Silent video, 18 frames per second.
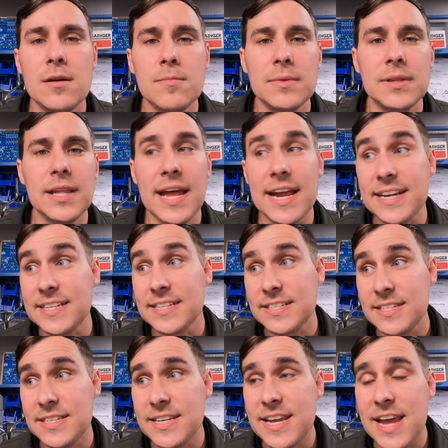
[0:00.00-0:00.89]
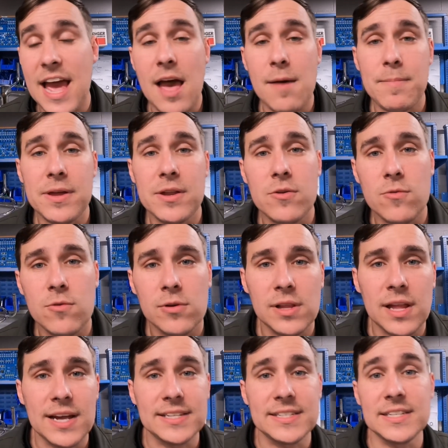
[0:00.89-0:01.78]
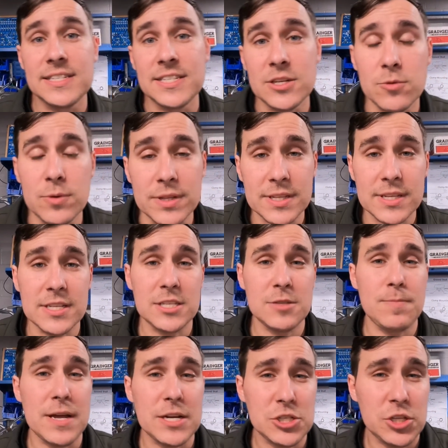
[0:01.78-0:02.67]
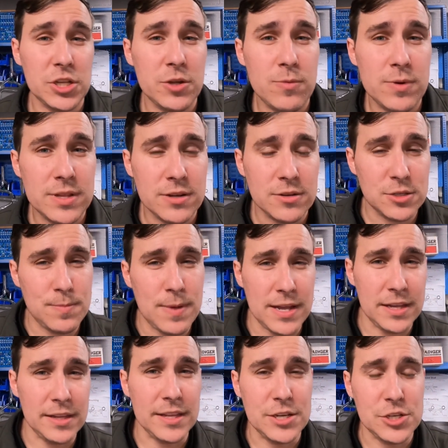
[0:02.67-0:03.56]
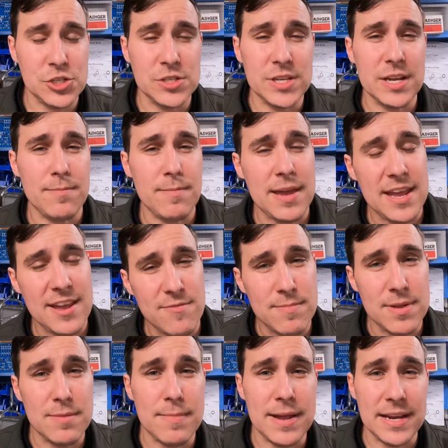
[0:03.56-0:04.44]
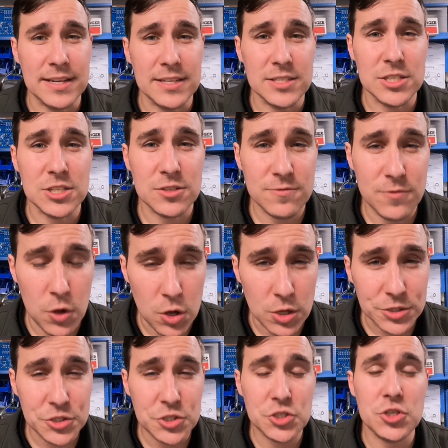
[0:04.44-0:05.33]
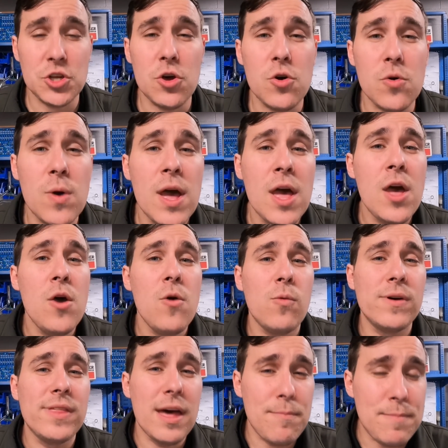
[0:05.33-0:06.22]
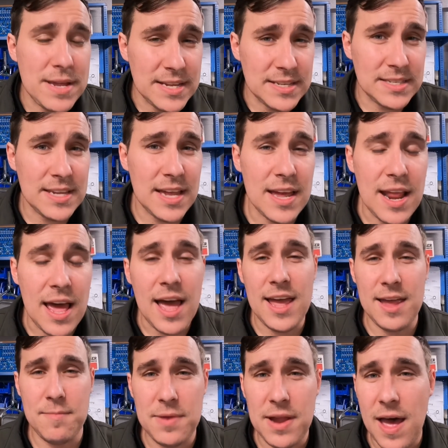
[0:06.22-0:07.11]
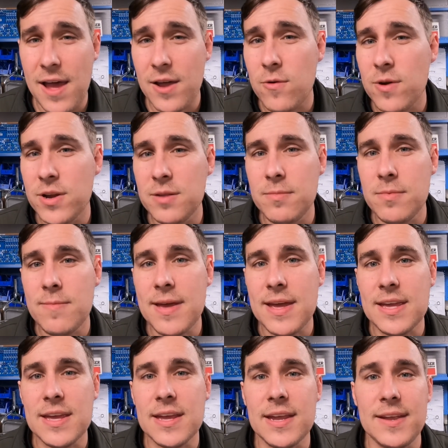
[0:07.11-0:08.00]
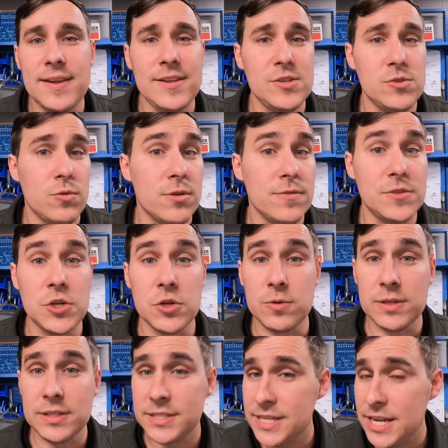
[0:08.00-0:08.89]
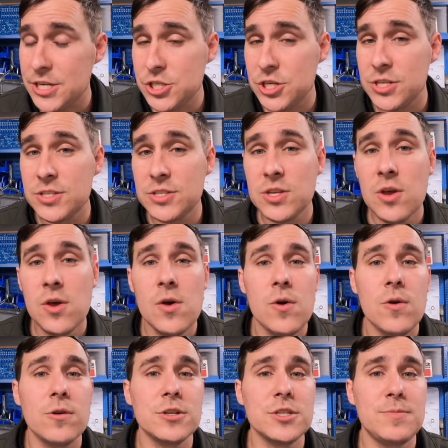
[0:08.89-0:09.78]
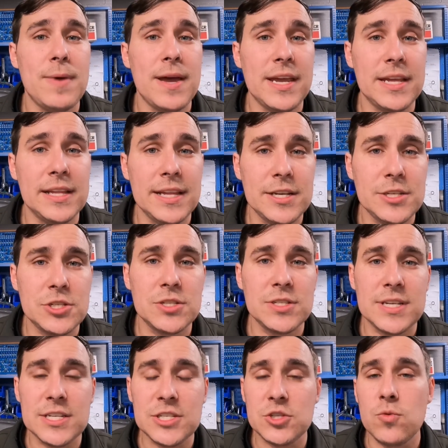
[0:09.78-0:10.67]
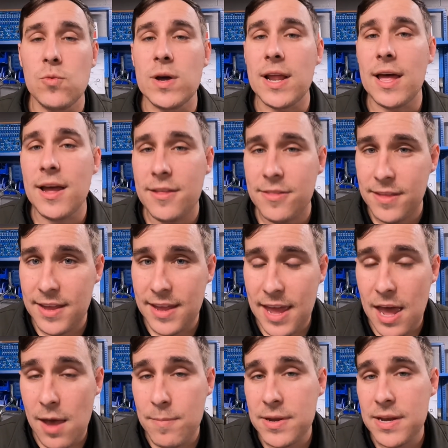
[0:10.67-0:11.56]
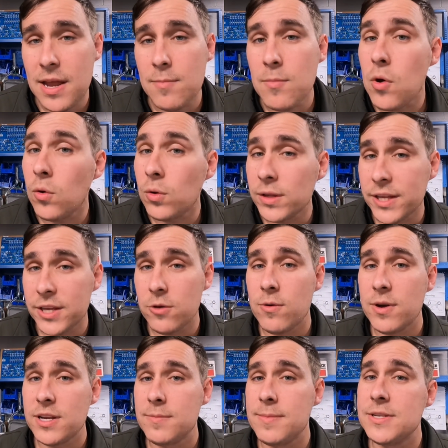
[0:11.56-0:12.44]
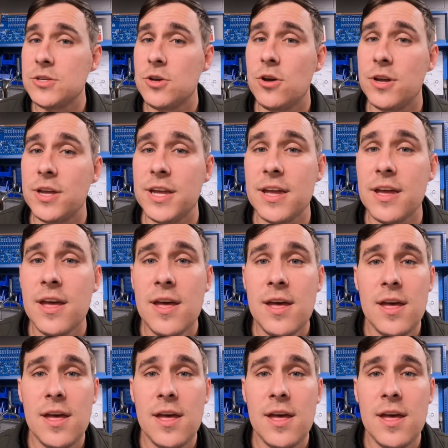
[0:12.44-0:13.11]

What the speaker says: like to see happen or like to deal with, especially when there's speculation that it may have been maintenance's fault. So with that being said, I am not going to be making any sort of generalizations or speculations as to what I think happened. I'm only going to be talking